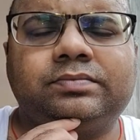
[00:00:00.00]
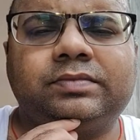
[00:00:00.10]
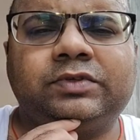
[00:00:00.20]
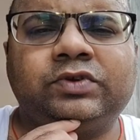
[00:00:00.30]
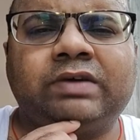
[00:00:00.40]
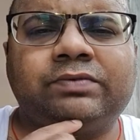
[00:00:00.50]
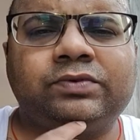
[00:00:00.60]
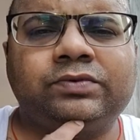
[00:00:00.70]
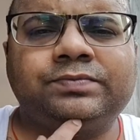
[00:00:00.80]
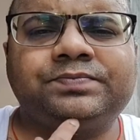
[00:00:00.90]
you have
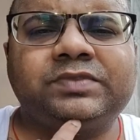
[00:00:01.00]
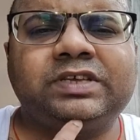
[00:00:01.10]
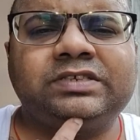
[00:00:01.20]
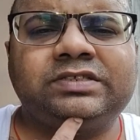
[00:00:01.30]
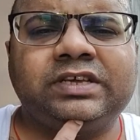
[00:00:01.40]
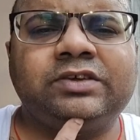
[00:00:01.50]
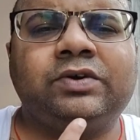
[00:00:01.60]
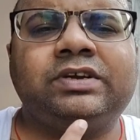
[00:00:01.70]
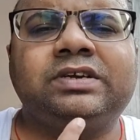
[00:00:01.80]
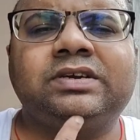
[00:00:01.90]
to stick your
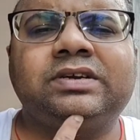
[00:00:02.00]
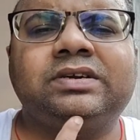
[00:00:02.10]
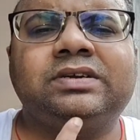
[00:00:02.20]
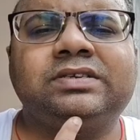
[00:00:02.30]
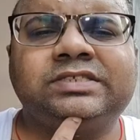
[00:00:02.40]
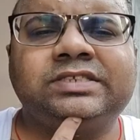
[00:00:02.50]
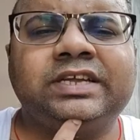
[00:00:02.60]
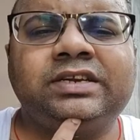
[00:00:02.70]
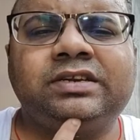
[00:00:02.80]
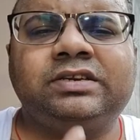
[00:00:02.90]
chin